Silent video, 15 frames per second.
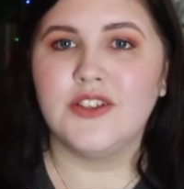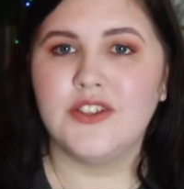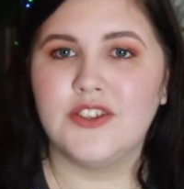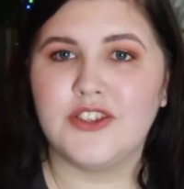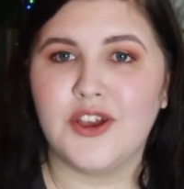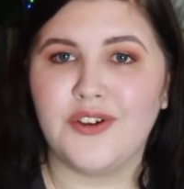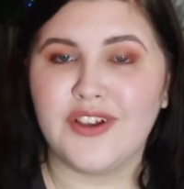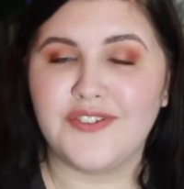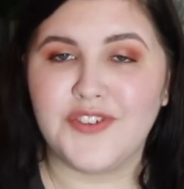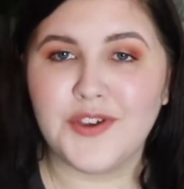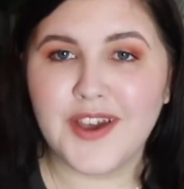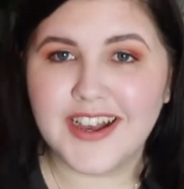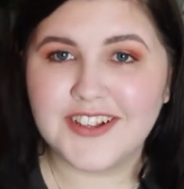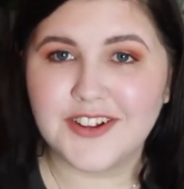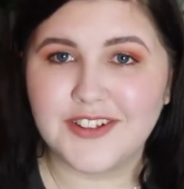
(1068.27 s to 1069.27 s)
So if you
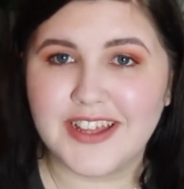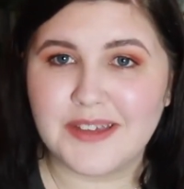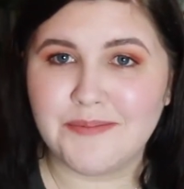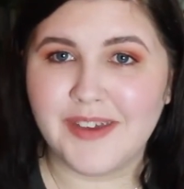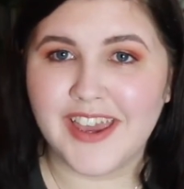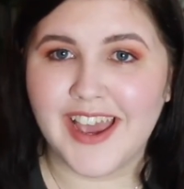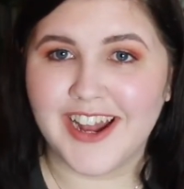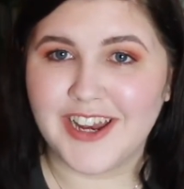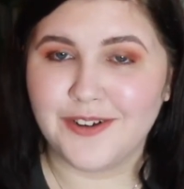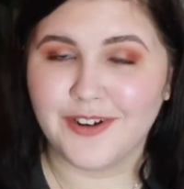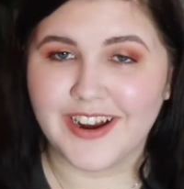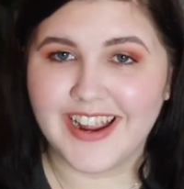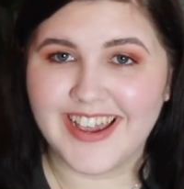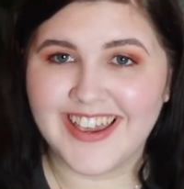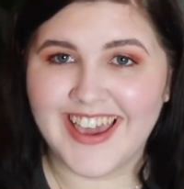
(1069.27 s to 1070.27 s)
guys are like me and you are
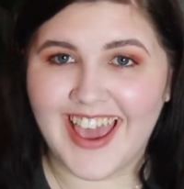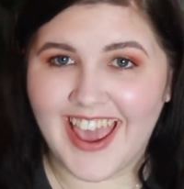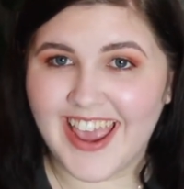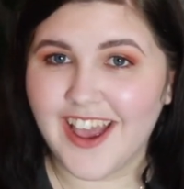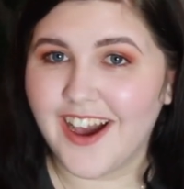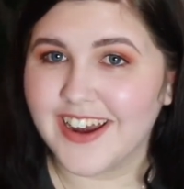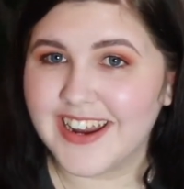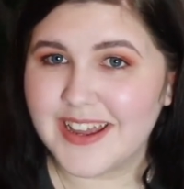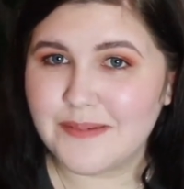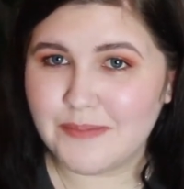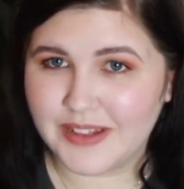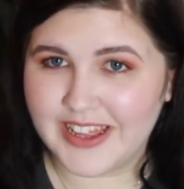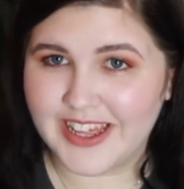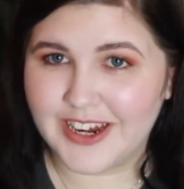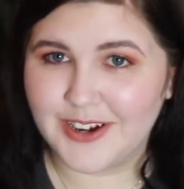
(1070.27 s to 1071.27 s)
a chaotic
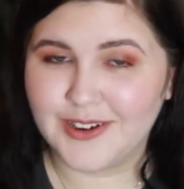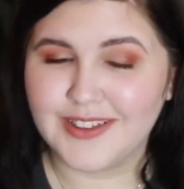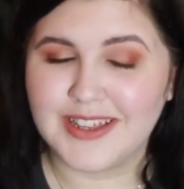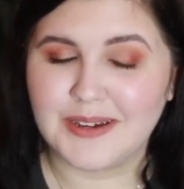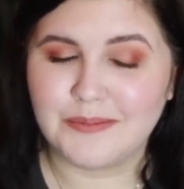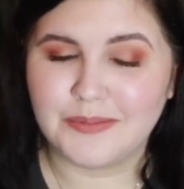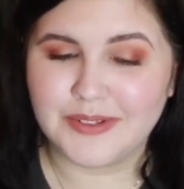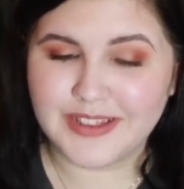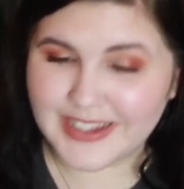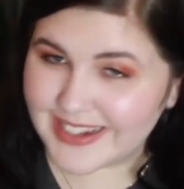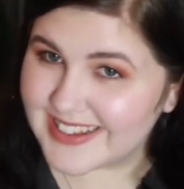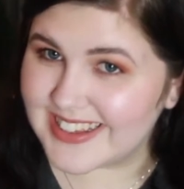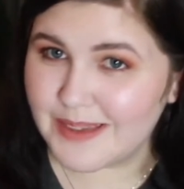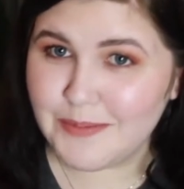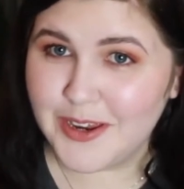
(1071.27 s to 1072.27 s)
planner, then
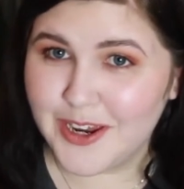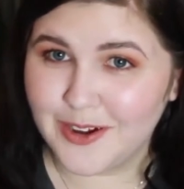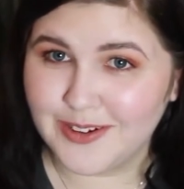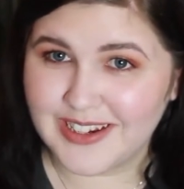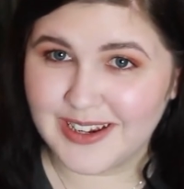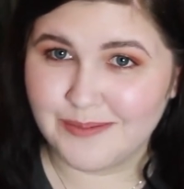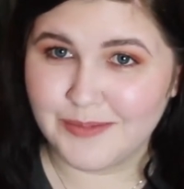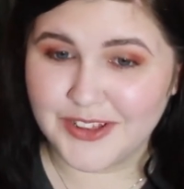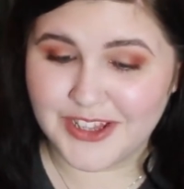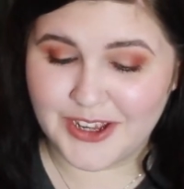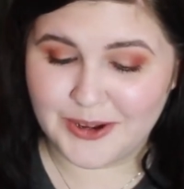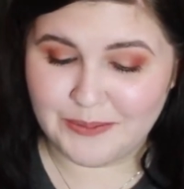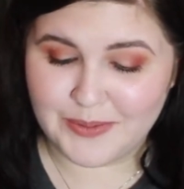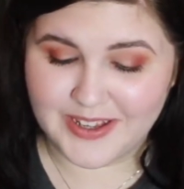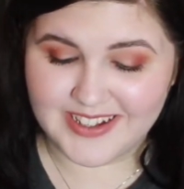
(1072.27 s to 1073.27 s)
please let me know down
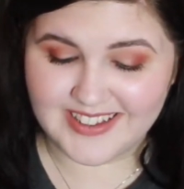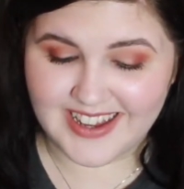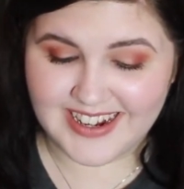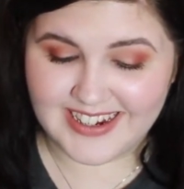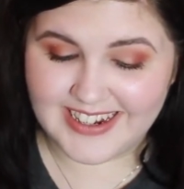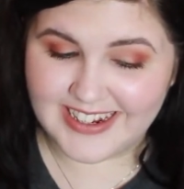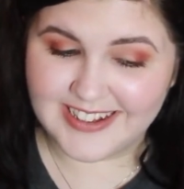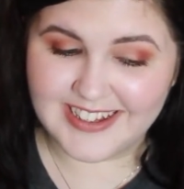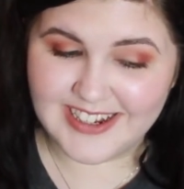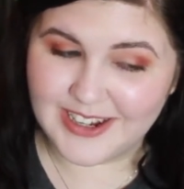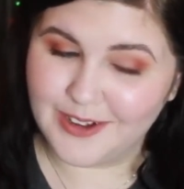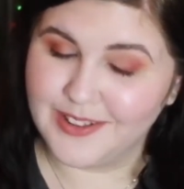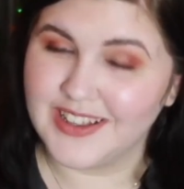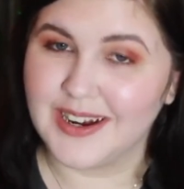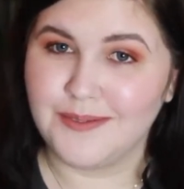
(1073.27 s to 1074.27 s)
below, because I need to
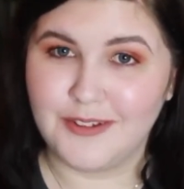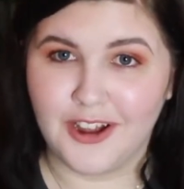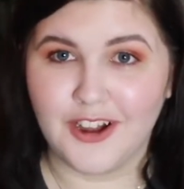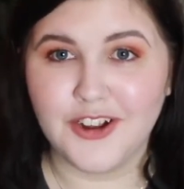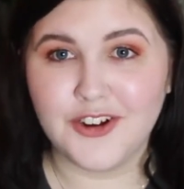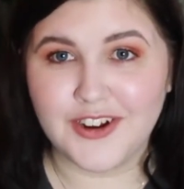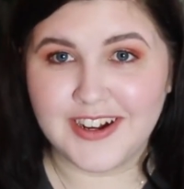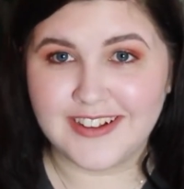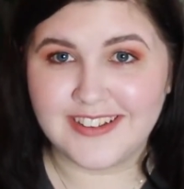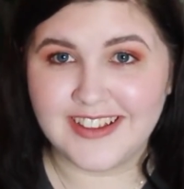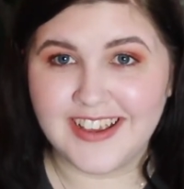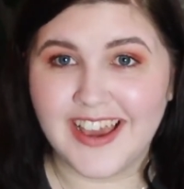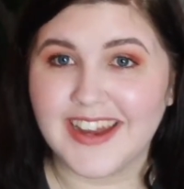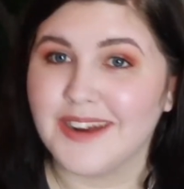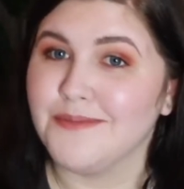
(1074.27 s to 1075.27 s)
know that I'm not
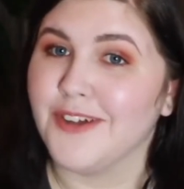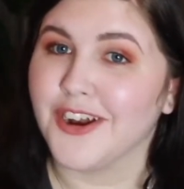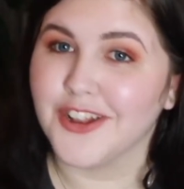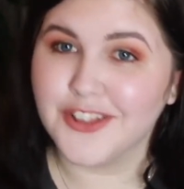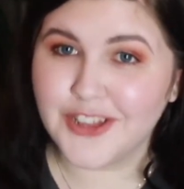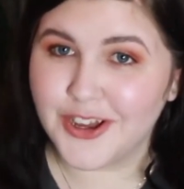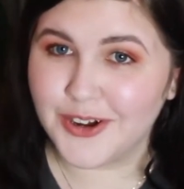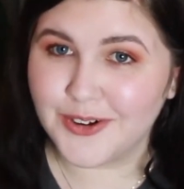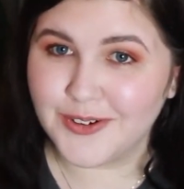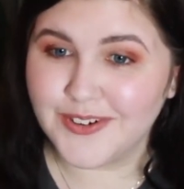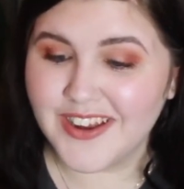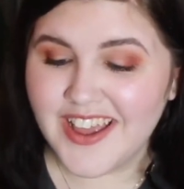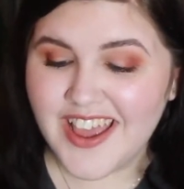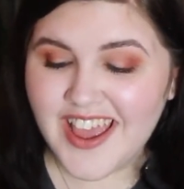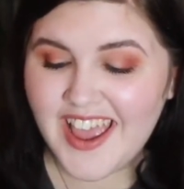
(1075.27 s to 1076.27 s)
crazy and I'm not
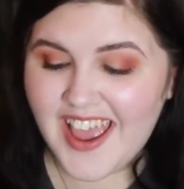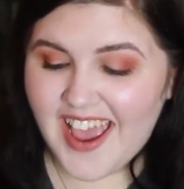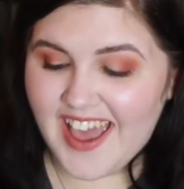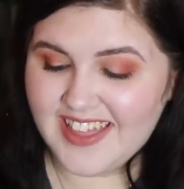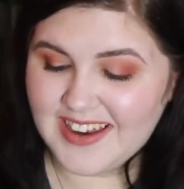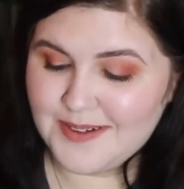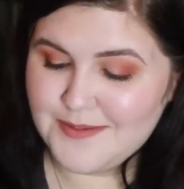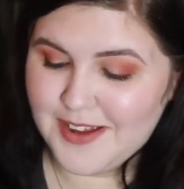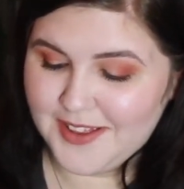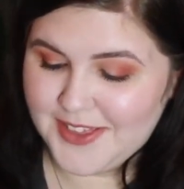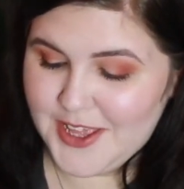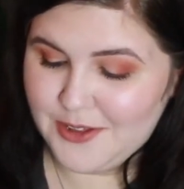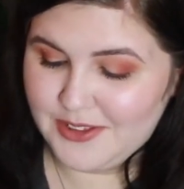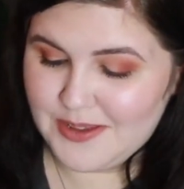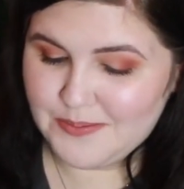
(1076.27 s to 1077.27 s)
alone and I'm not
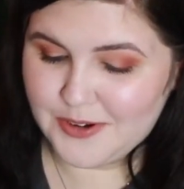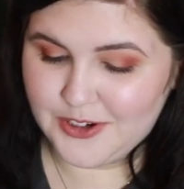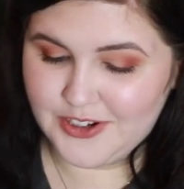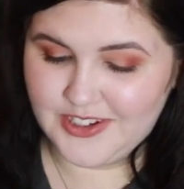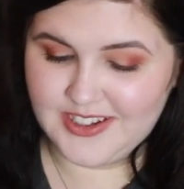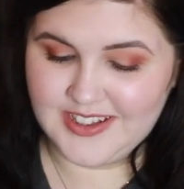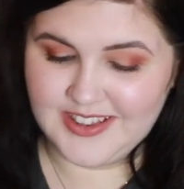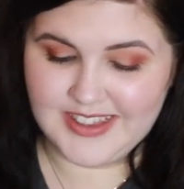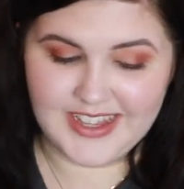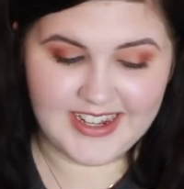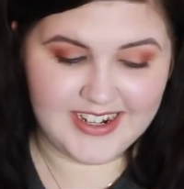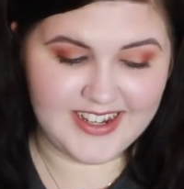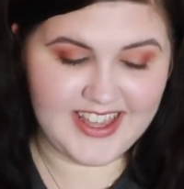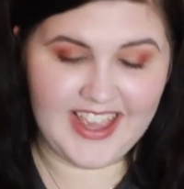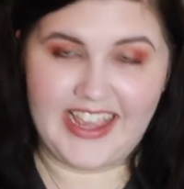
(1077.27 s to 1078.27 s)
the only person
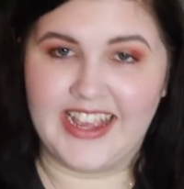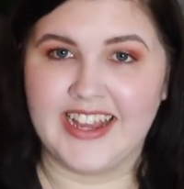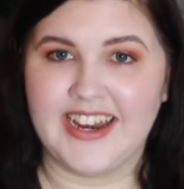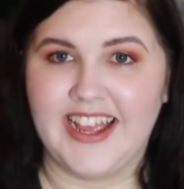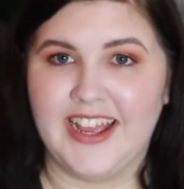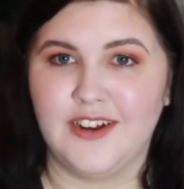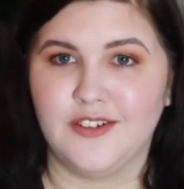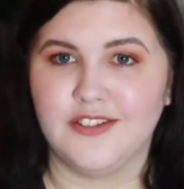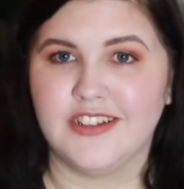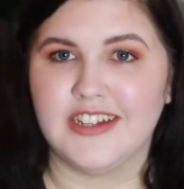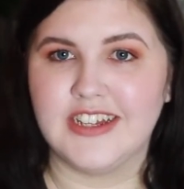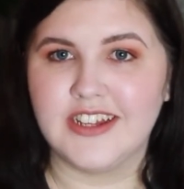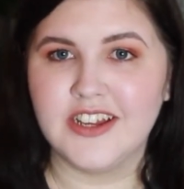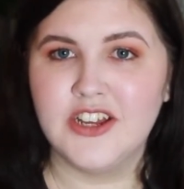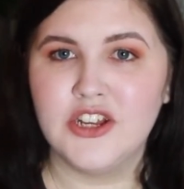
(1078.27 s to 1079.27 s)
that can't handle the
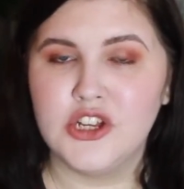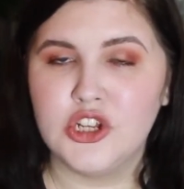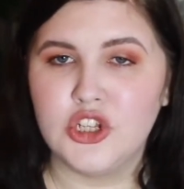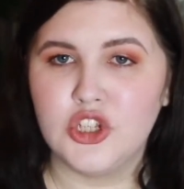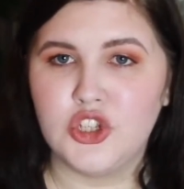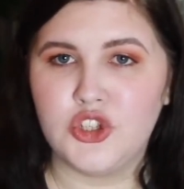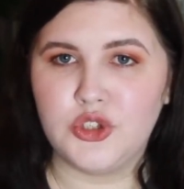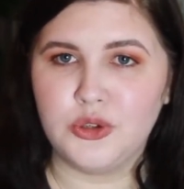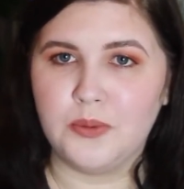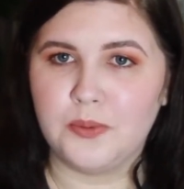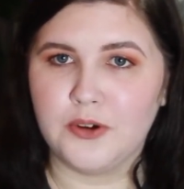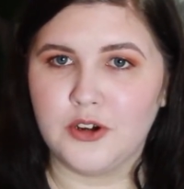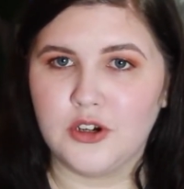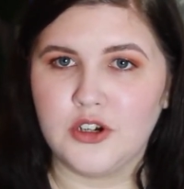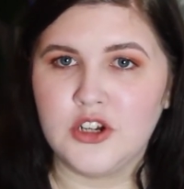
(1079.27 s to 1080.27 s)
like
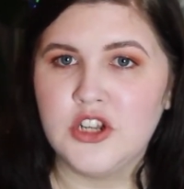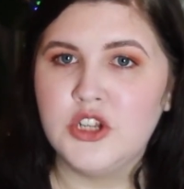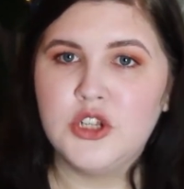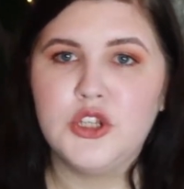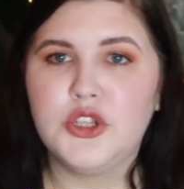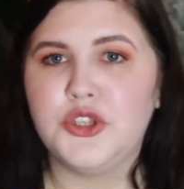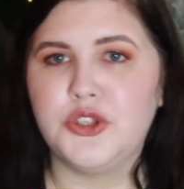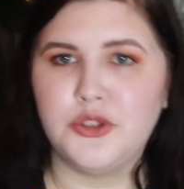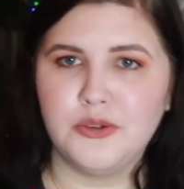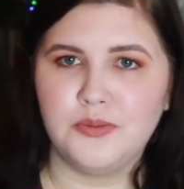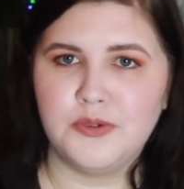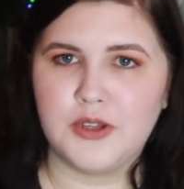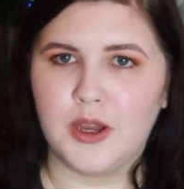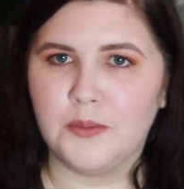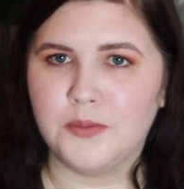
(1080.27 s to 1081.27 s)
super
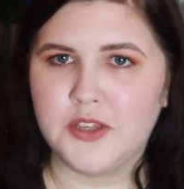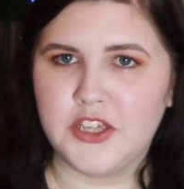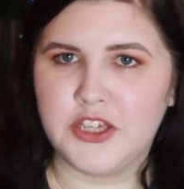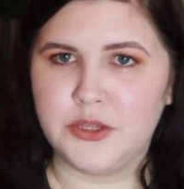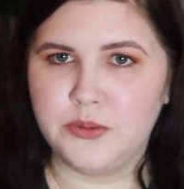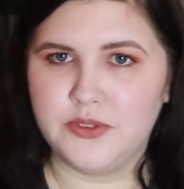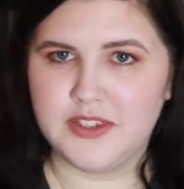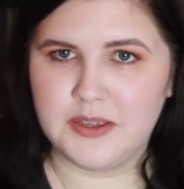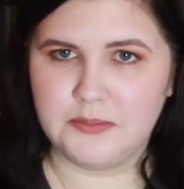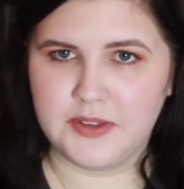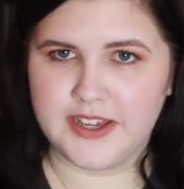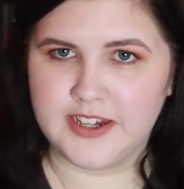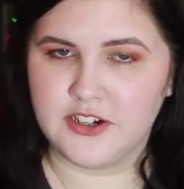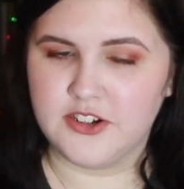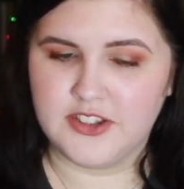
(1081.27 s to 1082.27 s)
souped up cutesy
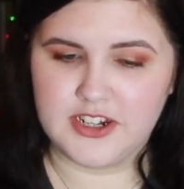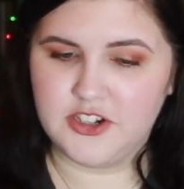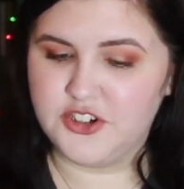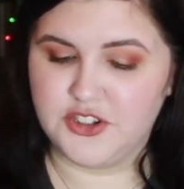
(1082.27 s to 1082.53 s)
planners that are